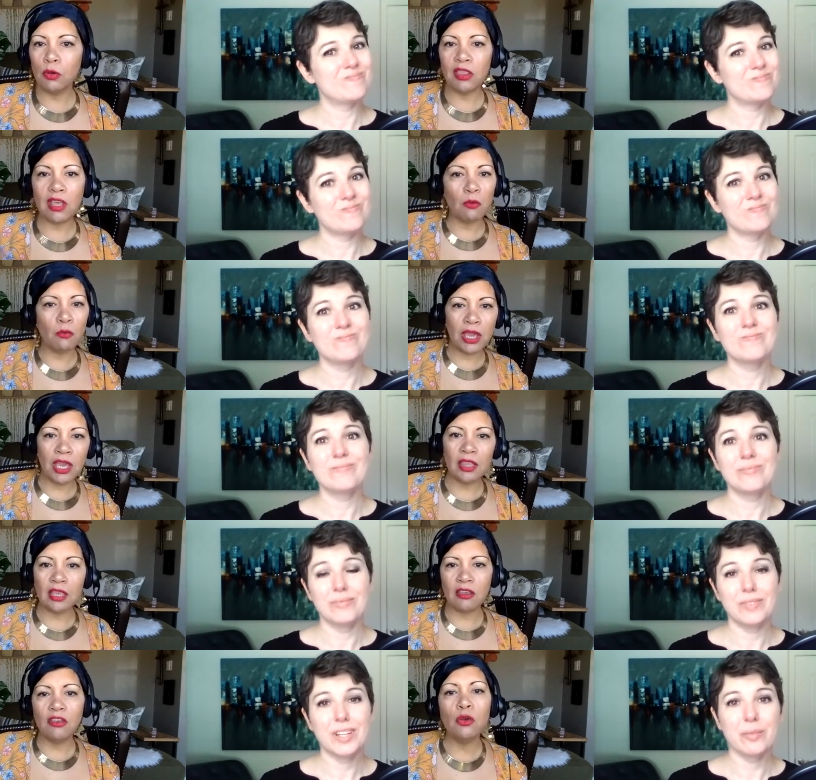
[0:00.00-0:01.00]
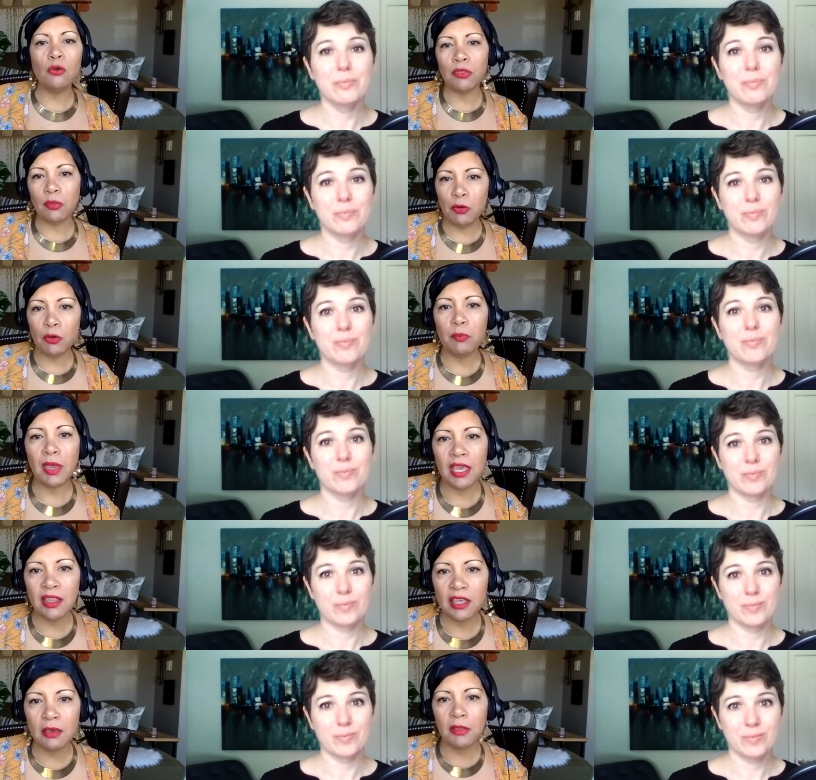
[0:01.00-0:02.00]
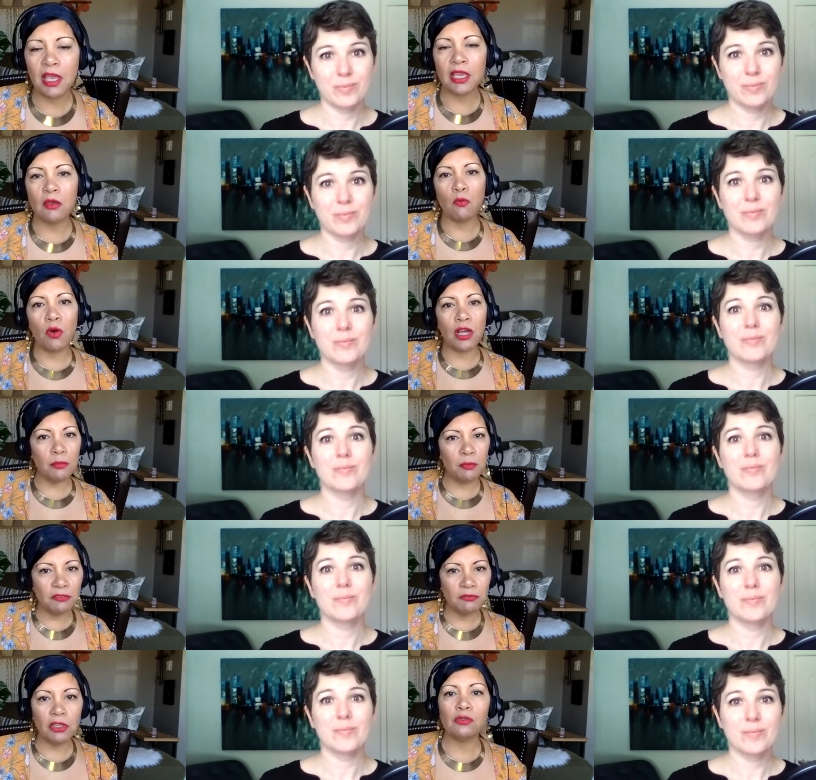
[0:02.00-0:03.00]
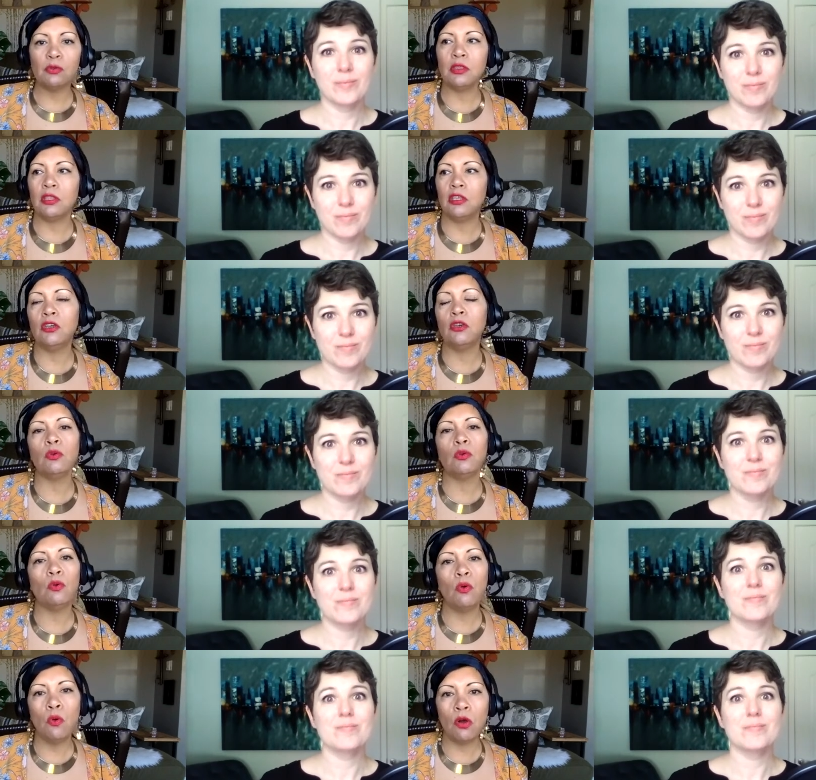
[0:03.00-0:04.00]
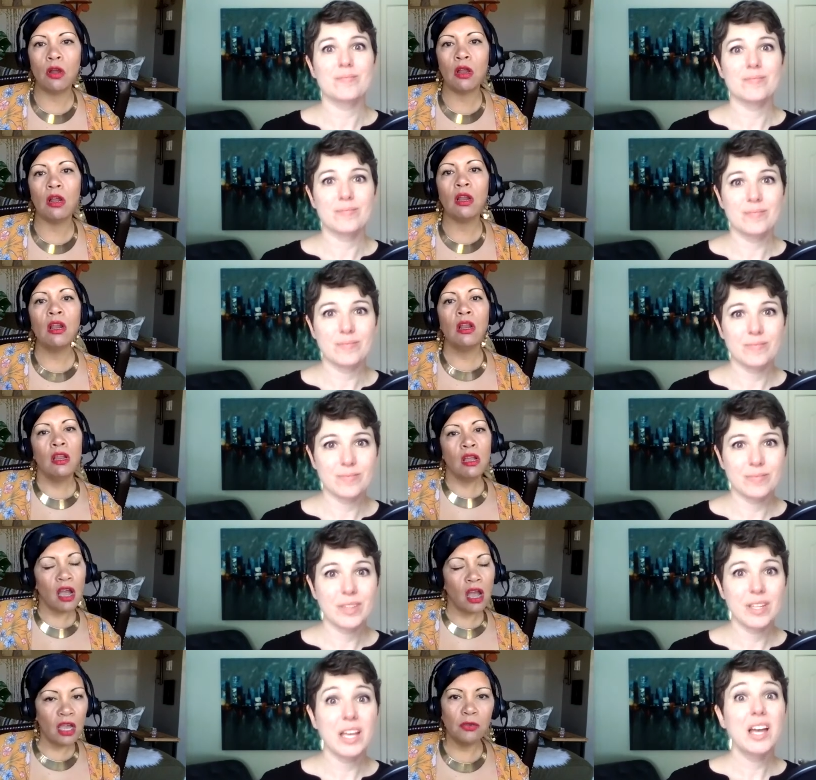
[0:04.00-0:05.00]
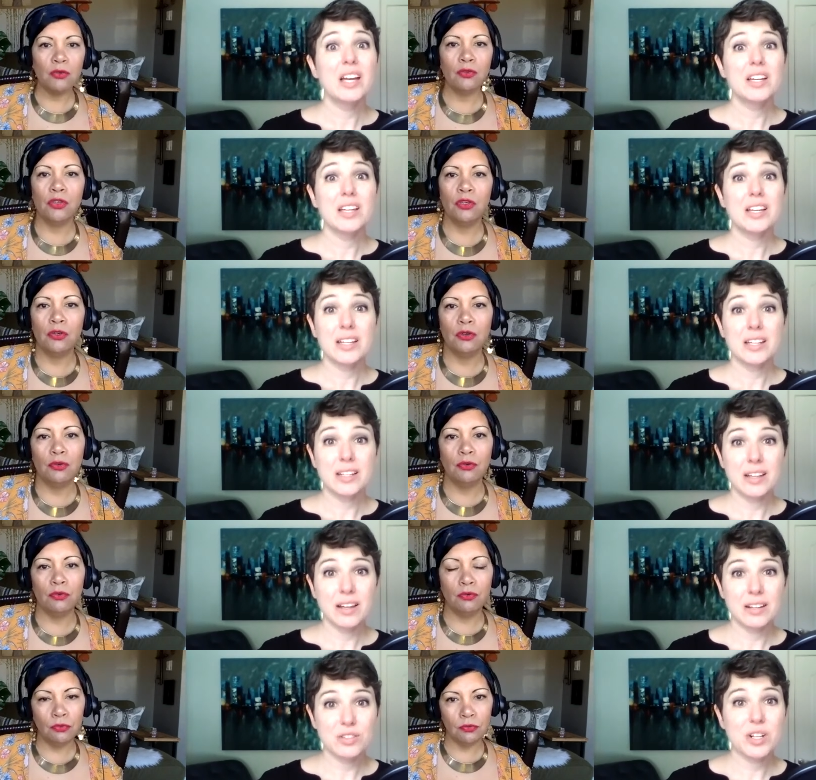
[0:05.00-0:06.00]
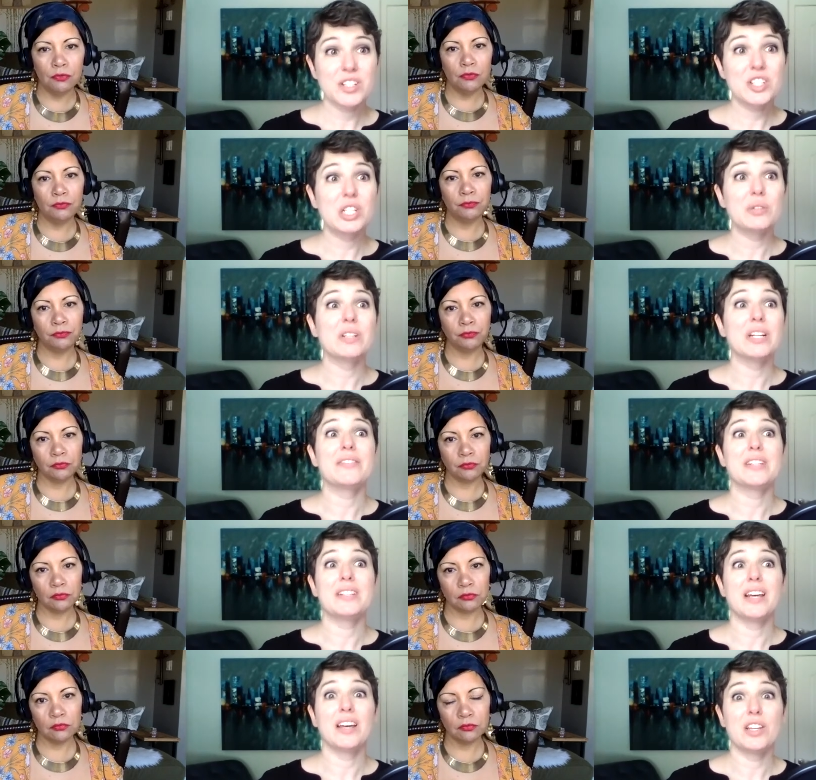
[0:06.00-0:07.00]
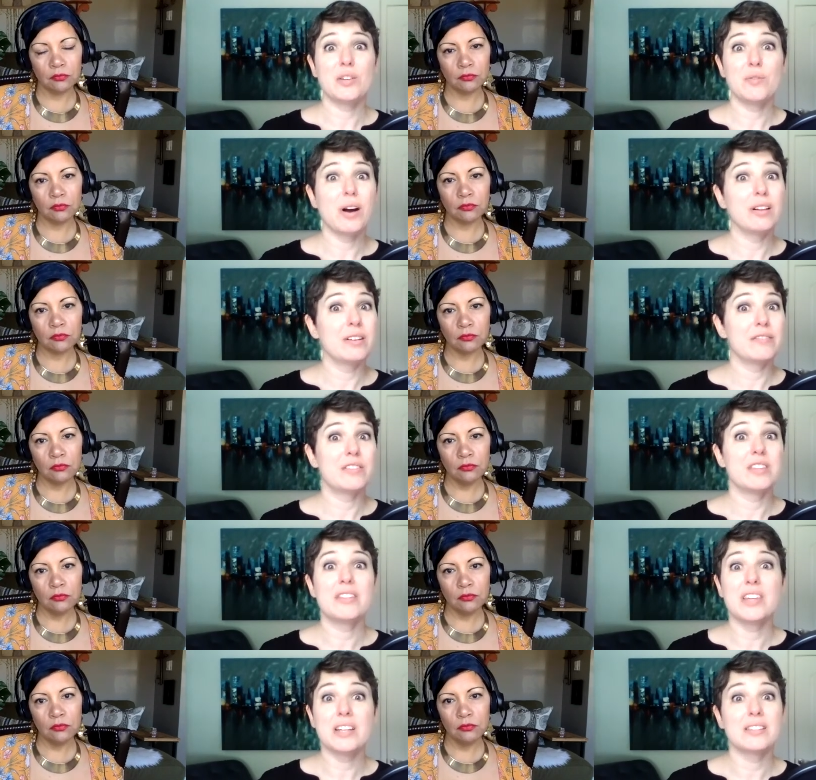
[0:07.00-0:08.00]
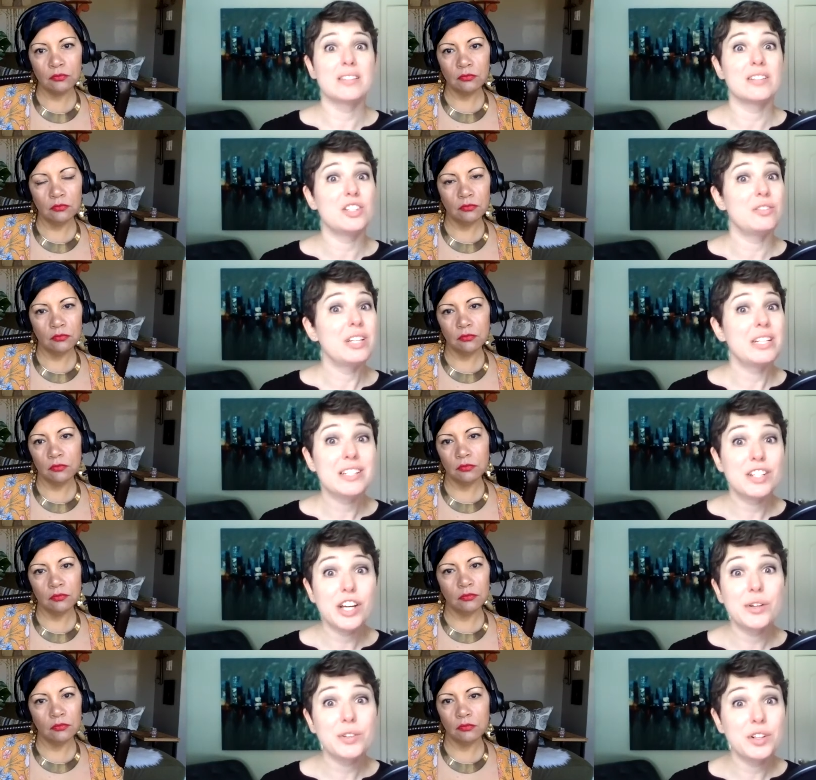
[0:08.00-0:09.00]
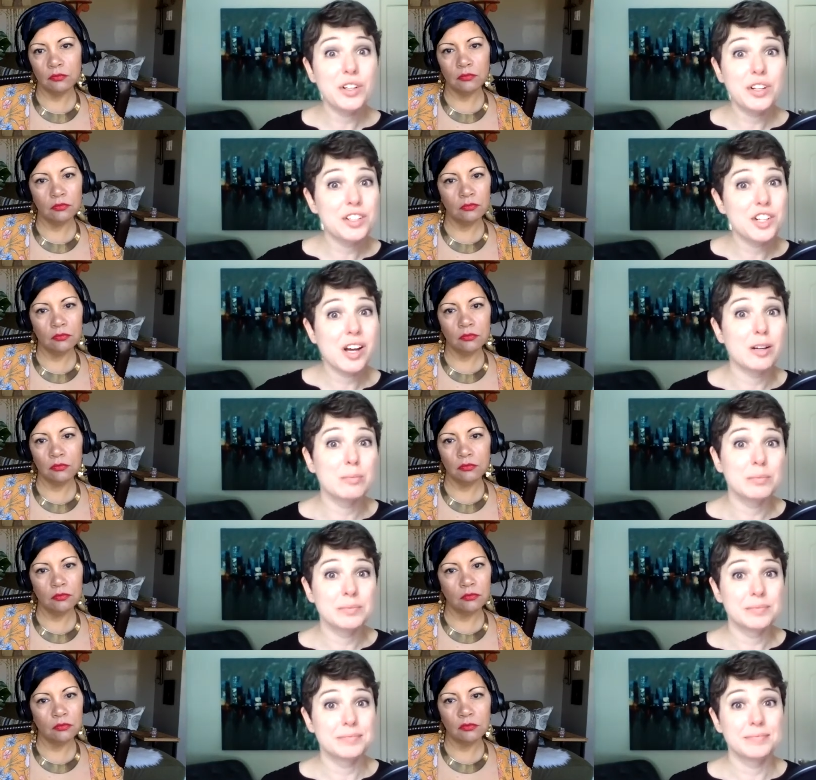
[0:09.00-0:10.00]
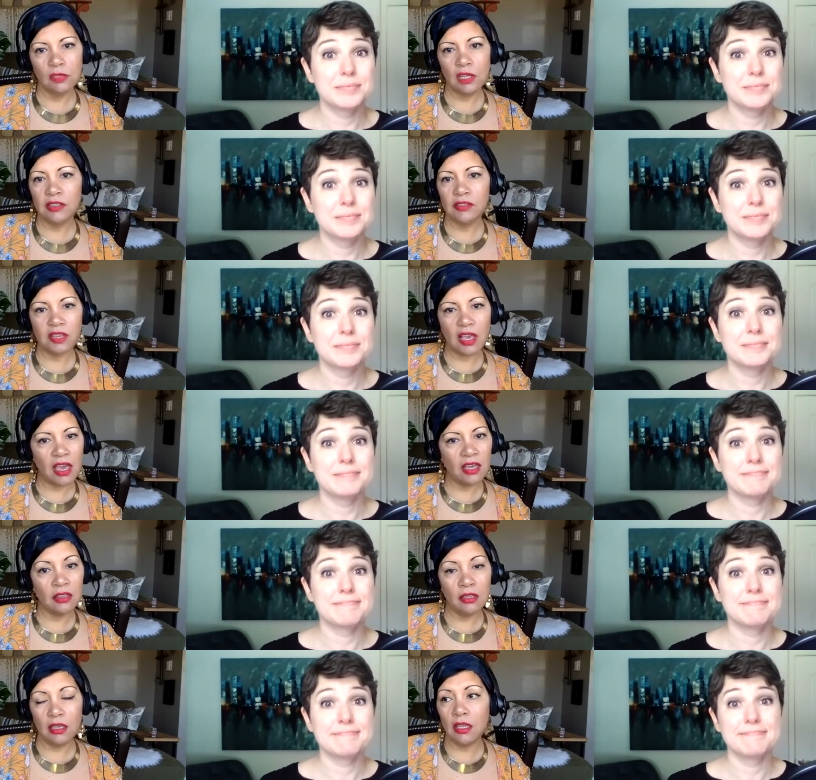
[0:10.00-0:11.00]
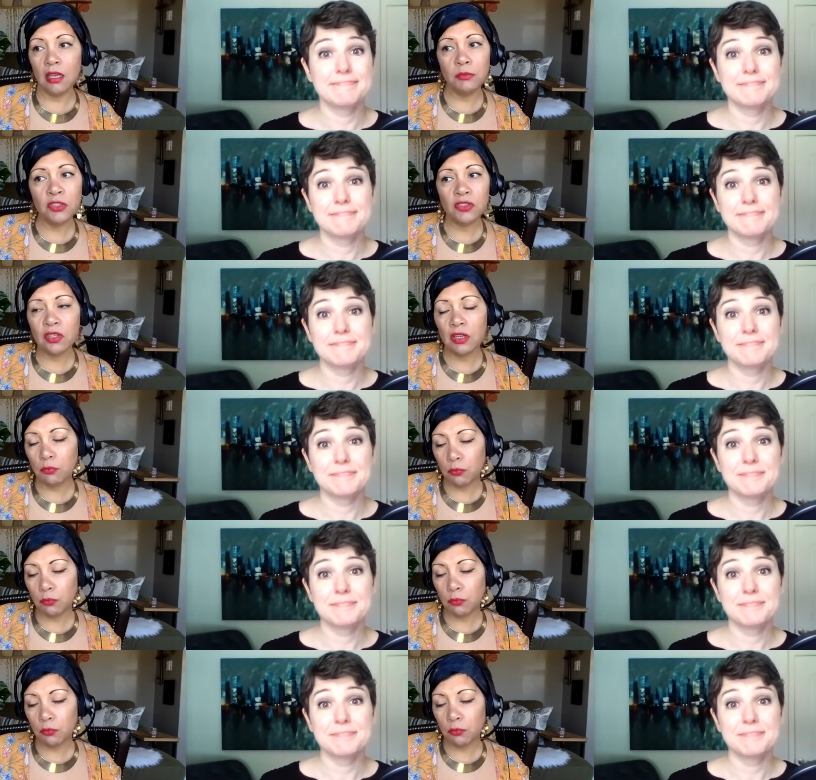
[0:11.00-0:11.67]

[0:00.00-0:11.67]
Speaker 1: in that way that you know will make them like want to be friends with you or hire you,
Speaker 2: trust you enough to tell you all of the things that you need to know to do your job.
Speaker 1: Exactly. And I'm just going to